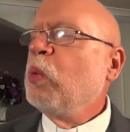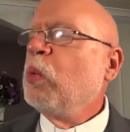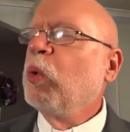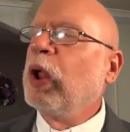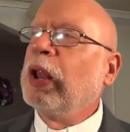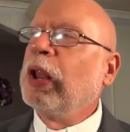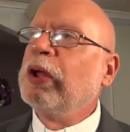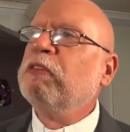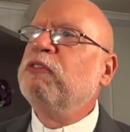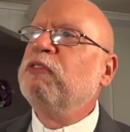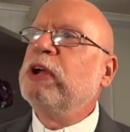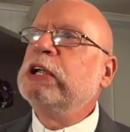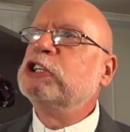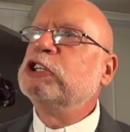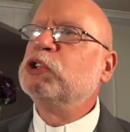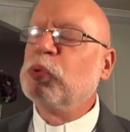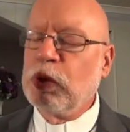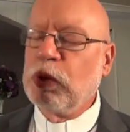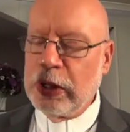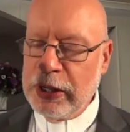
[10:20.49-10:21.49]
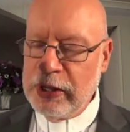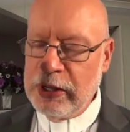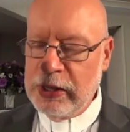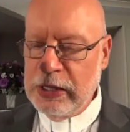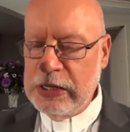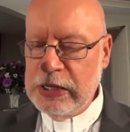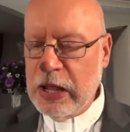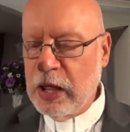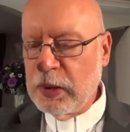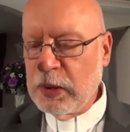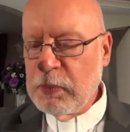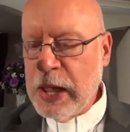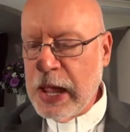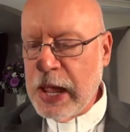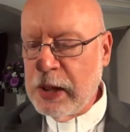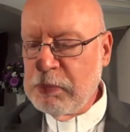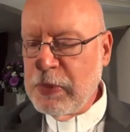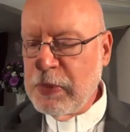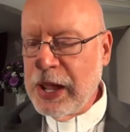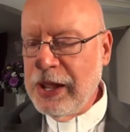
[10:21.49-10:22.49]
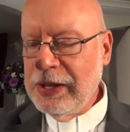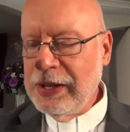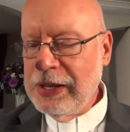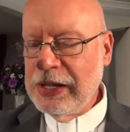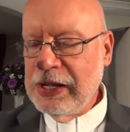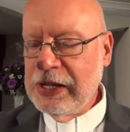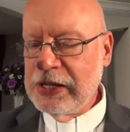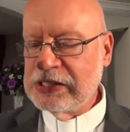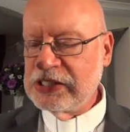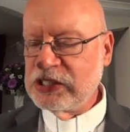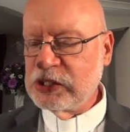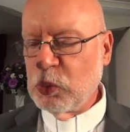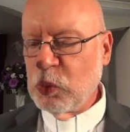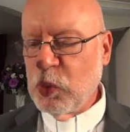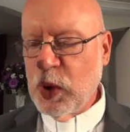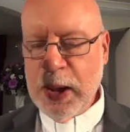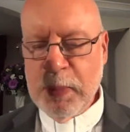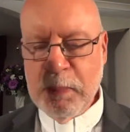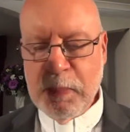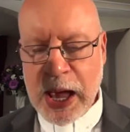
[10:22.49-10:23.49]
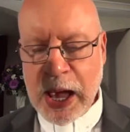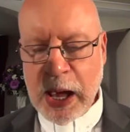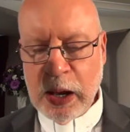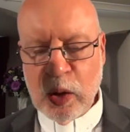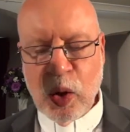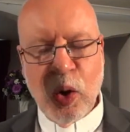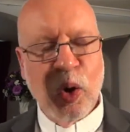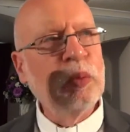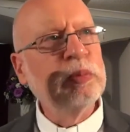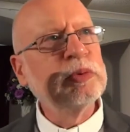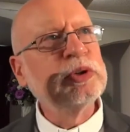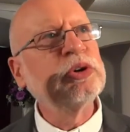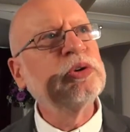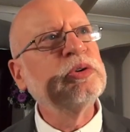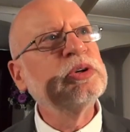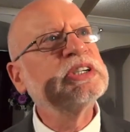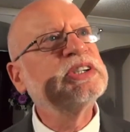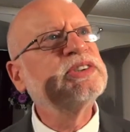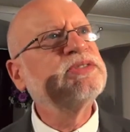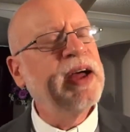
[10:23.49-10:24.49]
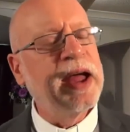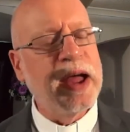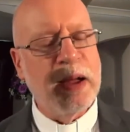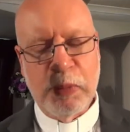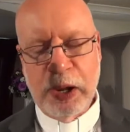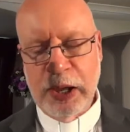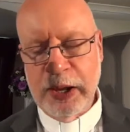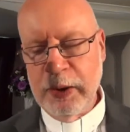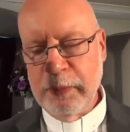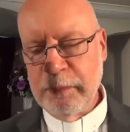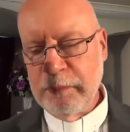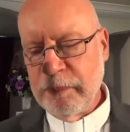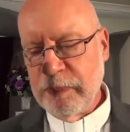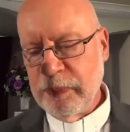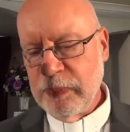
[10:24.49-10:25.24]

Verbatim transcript: Well, eventually, the young man made his way back home to his family.